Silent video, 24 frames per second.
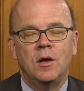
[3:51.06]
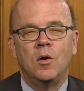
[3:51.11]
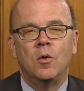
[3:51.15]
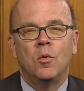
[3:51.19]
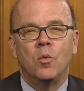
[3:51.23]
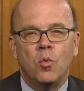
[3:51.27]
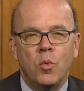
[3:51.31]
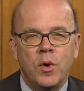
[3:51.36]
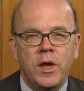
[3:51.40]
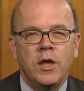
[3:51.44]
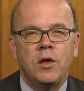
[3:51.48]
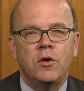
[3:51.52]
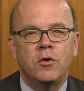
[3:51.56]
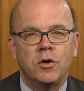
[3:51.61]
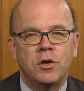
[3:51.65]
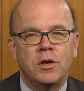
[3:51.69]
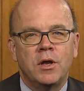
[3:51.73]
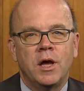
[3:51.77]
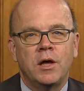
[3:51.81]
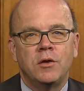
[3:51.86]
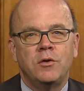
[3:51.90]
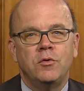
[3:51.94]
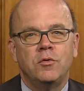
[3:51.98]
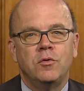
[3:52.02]
We could
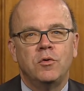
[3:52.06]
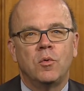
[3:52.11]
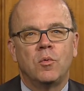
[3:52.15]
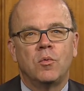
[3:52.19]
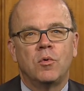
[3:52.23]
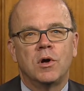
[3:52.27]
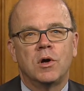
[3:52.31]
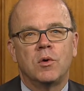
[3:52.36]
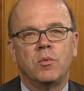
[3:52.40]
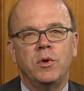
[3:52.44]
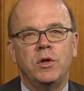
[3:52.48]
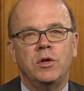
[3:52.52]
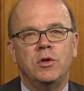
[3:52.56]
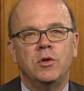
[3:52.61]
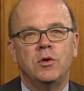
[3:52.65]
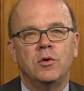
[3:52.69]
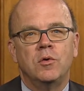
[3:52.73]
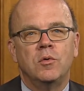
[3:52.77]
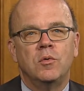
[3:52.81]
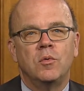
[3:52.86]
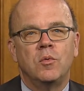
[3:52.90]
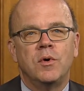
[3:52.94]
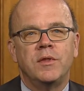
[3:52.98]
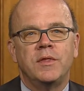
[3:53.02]
not do the work we
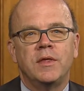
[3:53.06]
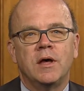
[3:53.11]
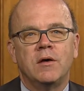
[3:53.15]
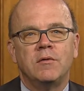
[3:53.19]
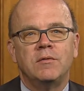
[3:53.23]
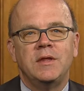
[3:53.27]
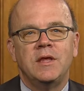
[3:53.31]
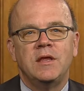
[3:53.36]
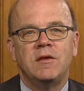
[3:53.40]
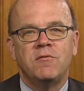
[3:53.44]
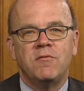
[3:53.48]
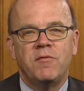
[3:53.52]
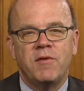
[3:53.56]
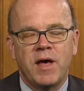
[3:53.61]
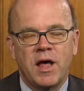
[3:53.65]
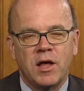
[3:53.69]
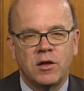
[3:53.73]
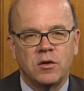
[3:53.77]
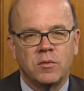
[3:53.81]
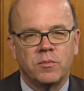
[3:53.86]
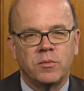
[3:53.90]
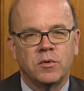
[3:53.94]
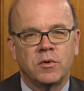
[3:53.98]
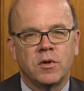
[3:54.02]
do without the
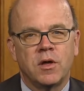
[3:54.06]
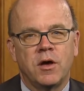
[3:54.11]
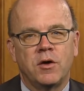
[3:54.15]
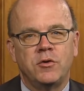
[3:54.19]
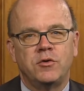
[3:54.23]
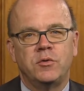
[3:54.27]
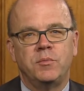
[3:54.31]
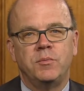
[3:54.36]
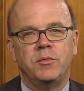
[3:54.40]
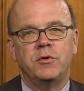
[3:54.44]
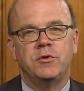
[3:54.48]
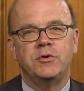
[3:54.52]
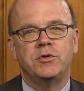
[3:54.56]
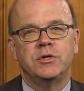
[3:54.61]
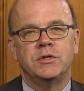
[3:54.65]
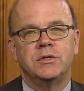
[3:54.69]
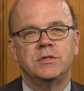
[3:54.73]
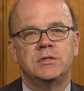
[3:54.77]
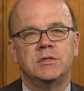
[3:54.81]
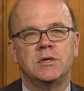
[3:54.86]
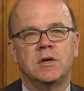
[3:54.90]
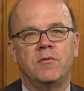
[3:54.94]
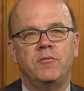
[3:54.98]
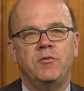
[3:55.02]
invaluable
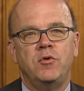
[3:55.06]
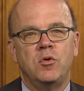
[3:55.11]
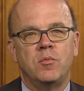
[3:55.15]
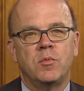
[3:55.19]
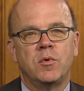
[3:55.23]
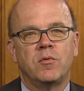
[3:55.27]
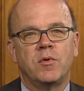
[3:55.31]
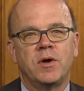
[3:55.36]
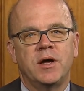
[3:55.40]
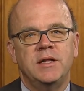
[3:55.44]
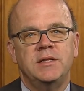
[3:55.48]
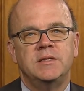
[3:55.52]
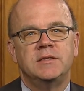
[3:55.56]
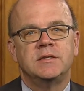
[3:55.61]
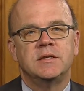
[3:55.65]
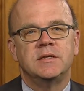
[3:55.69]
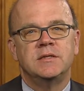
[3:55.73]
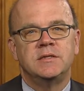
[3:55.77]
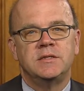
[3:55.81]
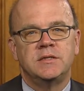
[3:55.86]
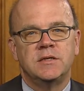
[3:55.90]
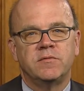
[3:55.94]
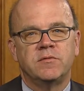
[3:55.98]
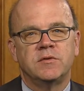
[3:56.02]
contributions of human rights
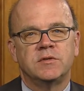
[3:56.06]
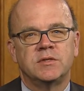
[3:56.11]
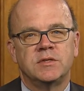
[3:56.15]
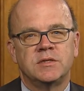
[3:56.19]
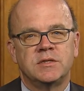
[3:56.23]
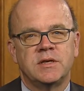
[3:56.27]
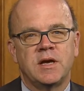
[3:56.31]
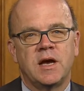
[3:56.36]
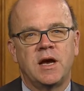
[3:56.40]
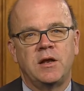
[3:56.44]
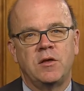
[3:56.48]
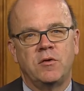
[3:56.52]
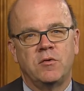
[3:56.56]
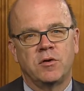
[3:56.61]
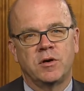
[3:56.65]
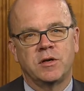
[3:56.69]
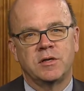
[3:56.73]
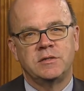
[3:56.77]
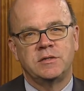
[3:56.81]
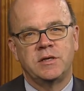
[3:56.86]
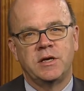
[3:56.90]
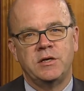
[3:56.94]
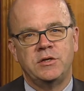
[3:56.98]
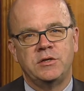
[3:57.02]
and civil society
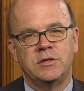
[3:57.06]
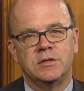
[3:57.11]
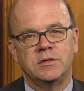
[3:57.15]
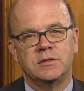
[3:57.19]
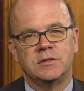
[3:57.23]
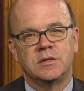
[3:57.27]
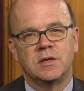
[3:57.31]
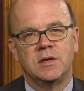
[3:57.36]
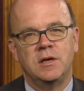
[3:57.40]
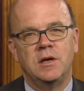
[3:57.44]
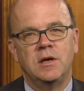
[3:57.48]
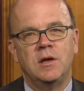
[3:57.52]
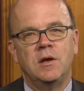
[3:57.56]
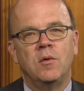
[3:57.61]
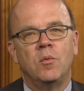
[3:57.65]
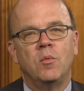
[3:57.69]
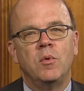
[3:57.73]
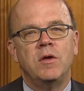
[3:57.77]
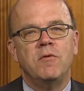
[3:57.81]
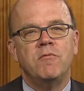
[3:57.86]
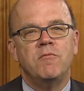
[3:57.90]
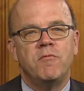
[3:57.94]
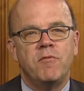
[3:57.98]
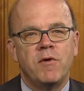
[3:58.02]
organizations.
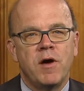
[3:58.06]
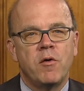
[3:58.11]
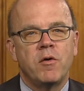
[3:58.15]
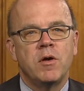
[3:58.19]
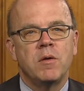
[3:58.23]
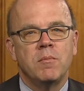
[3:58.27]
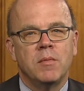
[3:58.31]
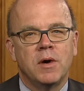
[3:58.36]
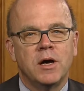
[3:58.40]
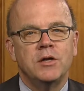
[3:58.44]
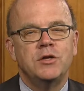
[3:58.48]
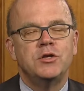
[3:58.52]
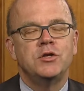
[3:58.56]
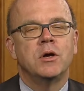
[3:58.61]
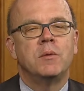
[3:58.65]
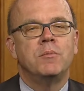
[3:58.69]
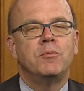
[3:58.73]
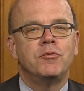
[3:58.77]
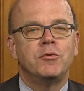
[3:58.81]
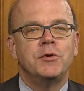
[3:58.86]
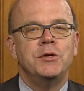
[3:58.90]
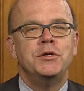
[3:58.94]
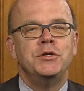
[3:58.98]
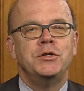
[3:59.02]
We very much
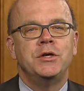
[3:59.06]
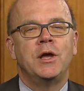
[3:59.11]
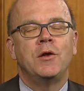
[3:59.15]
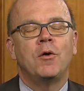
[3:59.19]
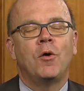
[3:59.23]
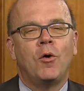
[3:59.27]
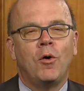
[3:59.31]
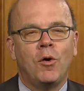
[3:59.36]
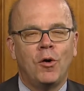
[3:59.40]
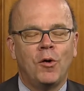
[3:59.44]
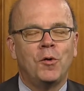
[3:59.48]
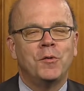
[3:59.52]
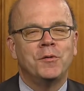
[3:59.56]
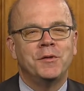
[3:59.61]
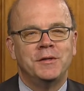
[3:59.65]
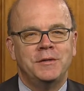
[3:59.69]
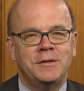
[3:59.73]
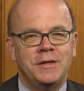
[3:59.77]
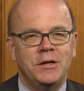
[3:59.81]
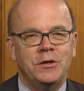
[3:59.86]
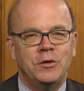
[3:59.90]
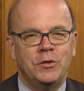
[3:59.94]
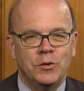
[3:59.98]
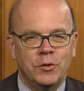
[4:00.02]
appreciate all
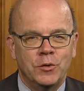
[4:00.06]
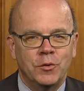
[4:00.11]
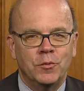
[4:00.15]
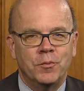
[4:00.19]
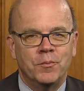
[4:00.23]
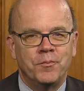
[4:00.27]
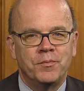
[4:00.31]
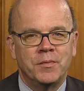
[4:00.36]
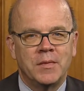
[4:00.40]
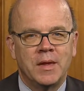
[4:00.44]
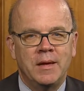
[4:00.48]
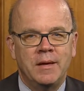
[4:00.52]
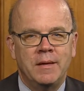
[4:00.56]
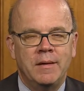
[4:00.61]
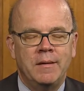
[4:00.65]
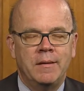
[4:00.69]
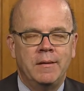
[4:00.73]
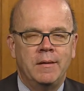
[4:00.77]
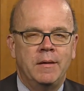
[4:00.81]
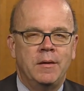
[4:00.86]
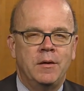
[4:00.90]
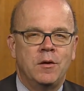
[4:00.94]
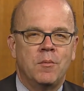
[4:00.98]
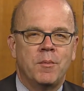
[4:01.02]
that they do.
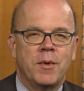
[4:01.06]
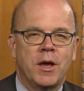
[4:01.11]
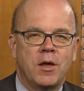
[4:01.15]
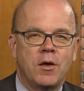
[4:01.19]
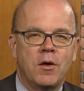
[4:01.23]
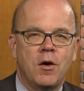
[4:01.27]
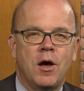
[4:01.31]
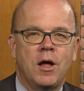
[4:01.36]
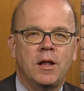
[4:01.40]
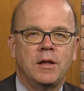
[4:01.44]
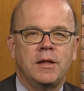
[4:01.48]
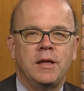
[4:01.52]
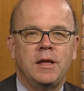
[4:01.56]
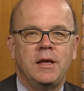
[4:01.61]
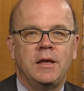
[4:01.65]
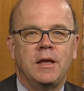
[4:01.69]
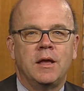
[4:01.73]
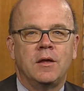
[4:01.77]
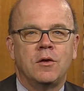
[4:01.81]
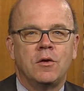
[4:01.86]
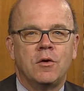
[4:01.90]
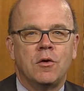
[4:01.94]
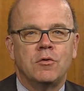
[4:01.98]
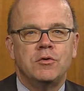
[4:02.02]
You know, my
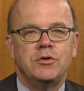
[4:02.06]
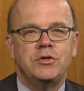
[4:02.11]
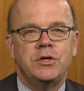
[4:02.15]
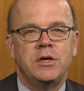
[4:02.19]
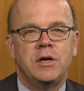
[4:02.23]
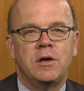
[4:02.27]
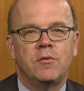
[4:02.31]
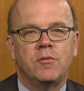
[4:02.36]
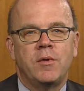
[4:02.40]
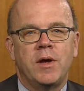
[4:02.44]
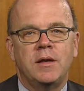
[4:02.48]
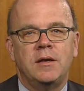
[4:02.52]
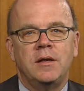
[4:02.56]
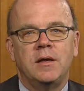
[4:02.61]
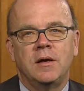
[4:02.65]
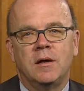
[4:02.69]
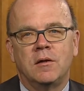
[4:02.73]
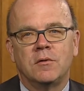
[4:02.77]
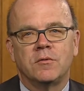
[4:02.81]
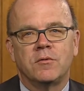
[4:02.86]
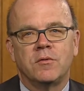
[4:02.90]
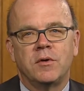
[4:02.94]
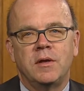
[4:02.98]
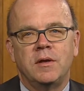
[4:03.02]
colleague and co-chair Randy
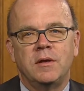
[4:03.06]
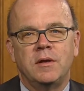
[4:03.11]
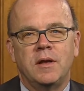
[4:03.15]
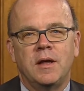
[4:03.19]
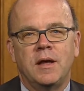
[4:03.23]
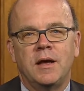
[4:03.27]
Hultgren